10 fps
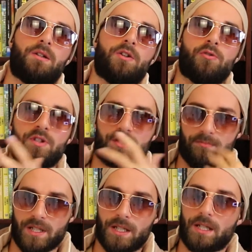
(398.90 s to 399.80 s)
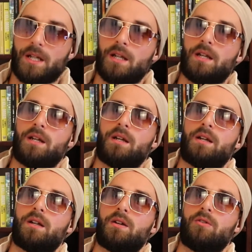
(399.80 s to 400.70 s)
who is me,
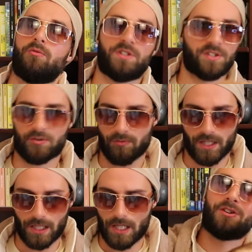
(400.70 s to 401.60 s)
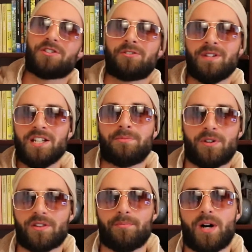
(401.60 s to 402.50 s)
which is we, goes through each
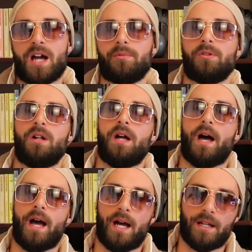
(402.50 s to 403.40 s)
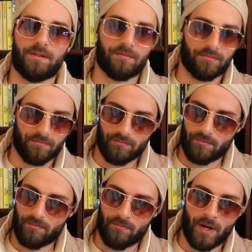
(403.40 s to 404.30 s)
book of the Bible and
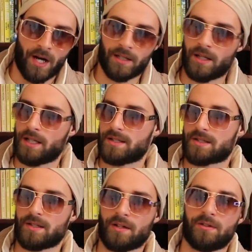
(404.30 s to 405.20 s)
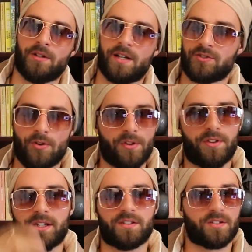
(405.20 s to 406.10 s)
highlights and underlines all the
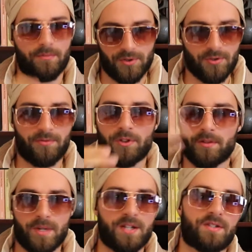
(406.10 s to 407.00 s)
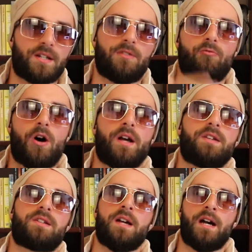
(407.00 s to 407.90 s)
things that are beautiful and amazing and
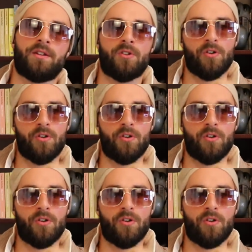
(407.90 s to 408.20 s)
wise, and then